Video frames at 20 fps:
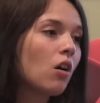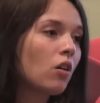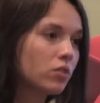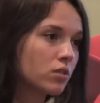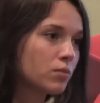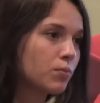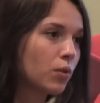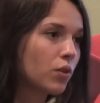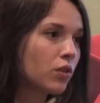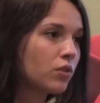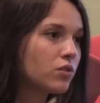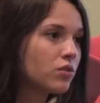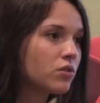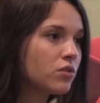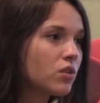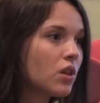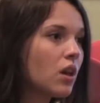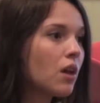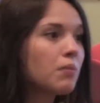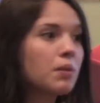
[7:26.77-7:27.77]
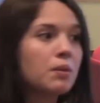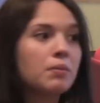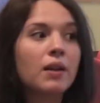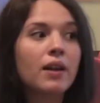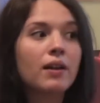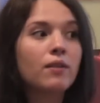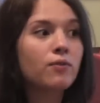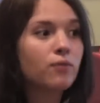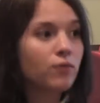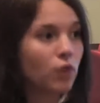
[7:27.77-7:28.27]
hotspots. People
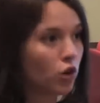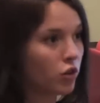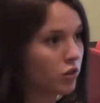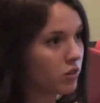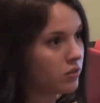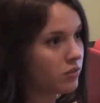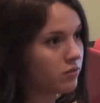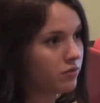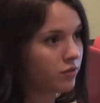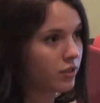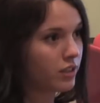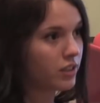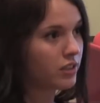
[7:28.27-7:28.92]
like FON, for